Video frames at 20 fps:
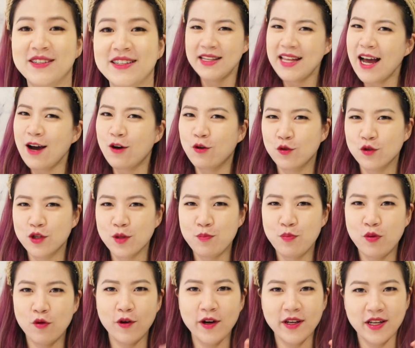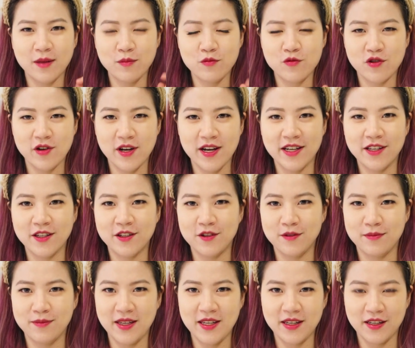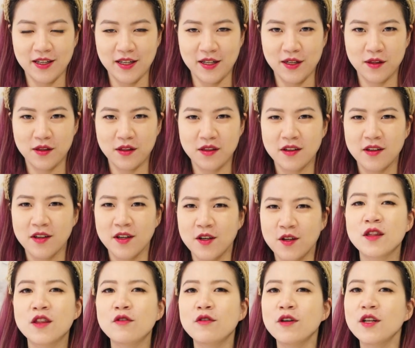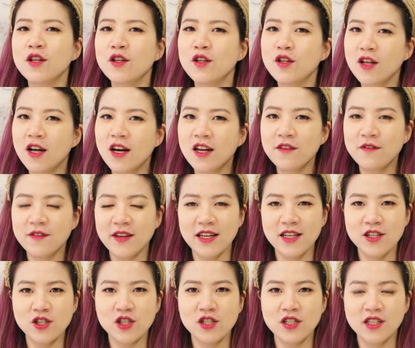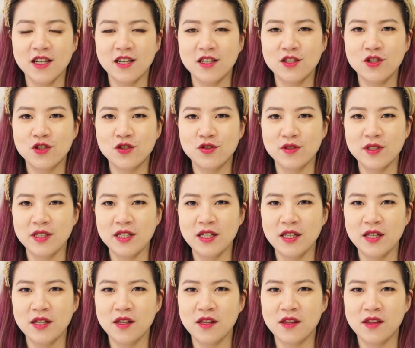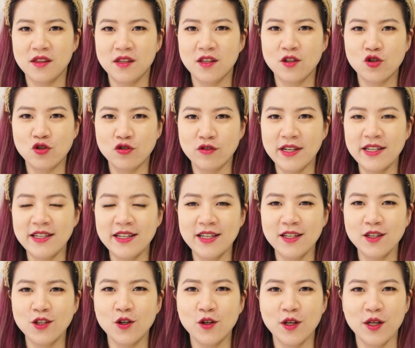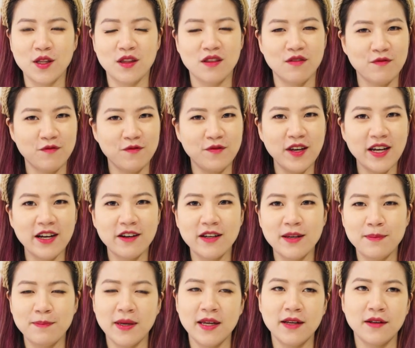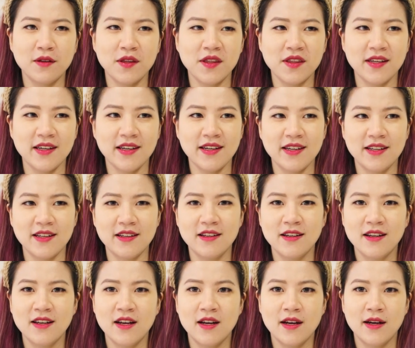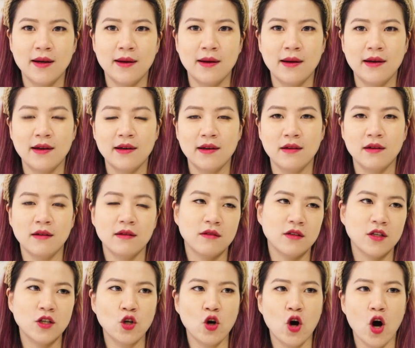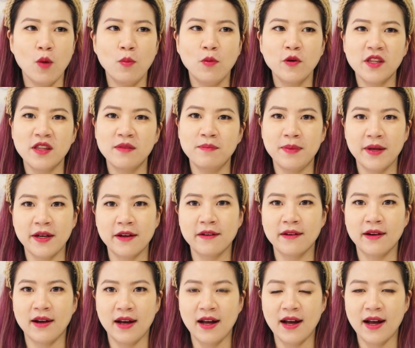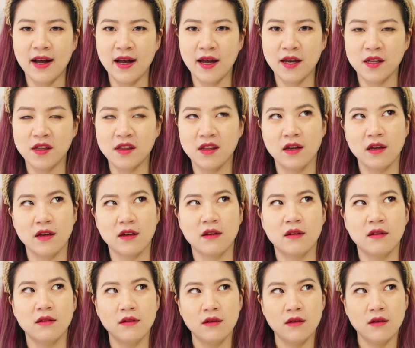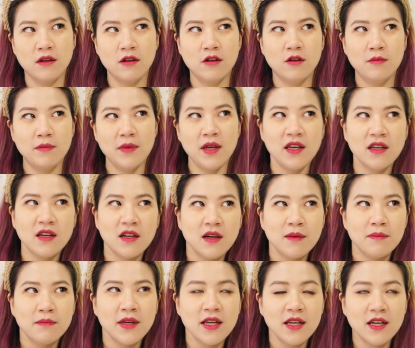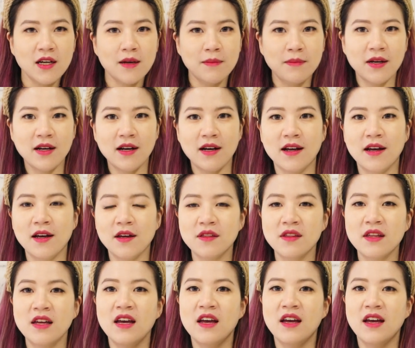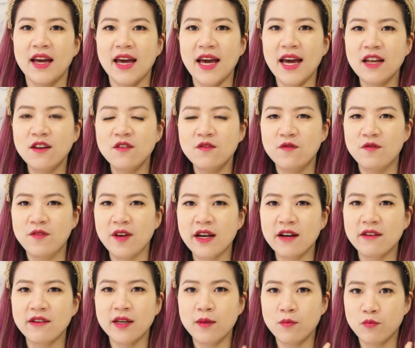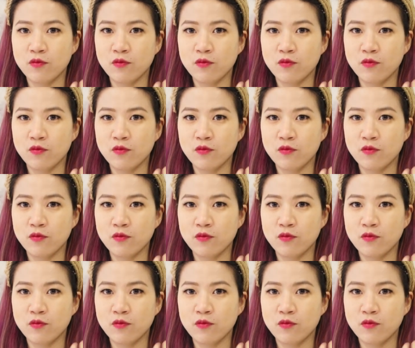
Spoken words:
Now, the point I'm trying to make is, so in a lot of Asian countries, the trending look is very pale skin, you know, almost bare eyes, like no makeup eyes, and very